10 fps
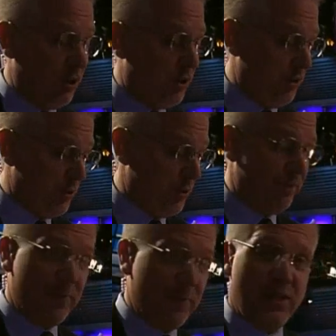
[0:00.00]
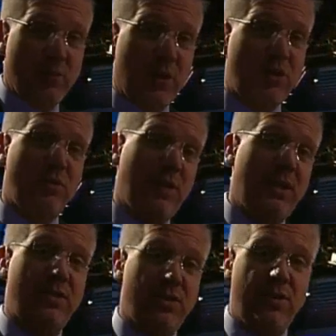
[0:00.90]
good news. It's what you
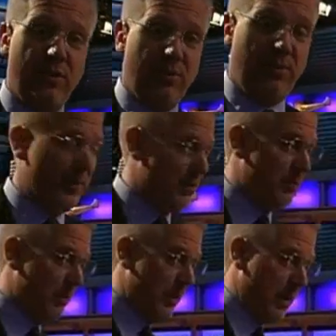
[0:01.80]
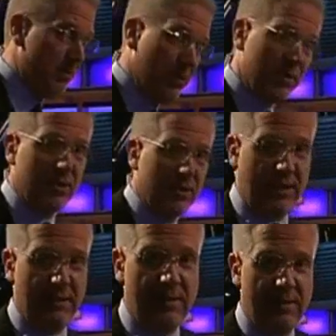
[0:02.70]
need to do to prepare
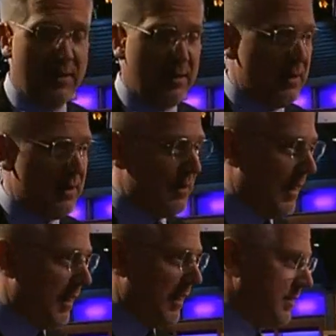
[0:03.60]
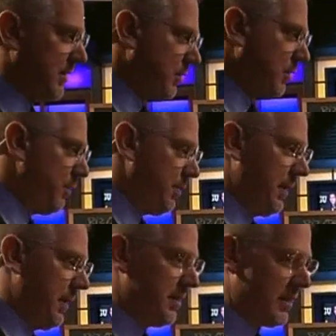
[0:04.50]
personally, not as a
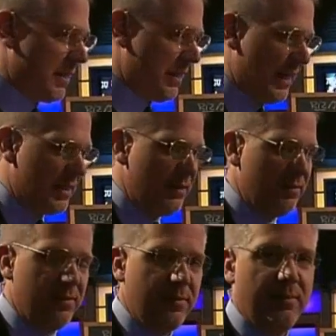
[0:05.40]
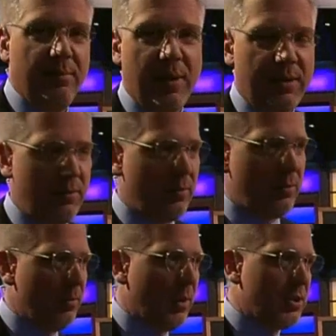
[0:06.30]
group, not as a collective, but
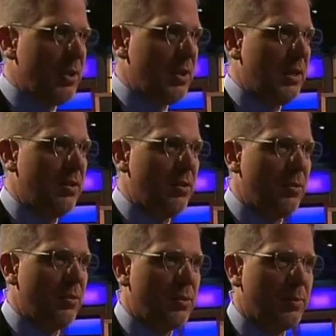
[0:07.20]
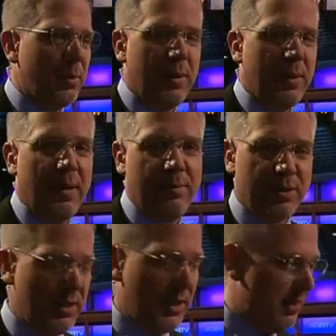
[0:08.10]
what you need to do to prepare
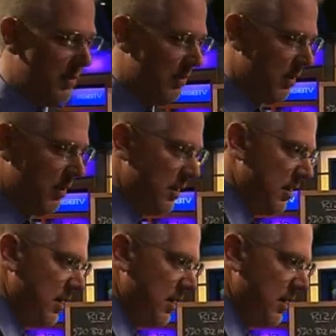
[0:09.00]
personally. I've never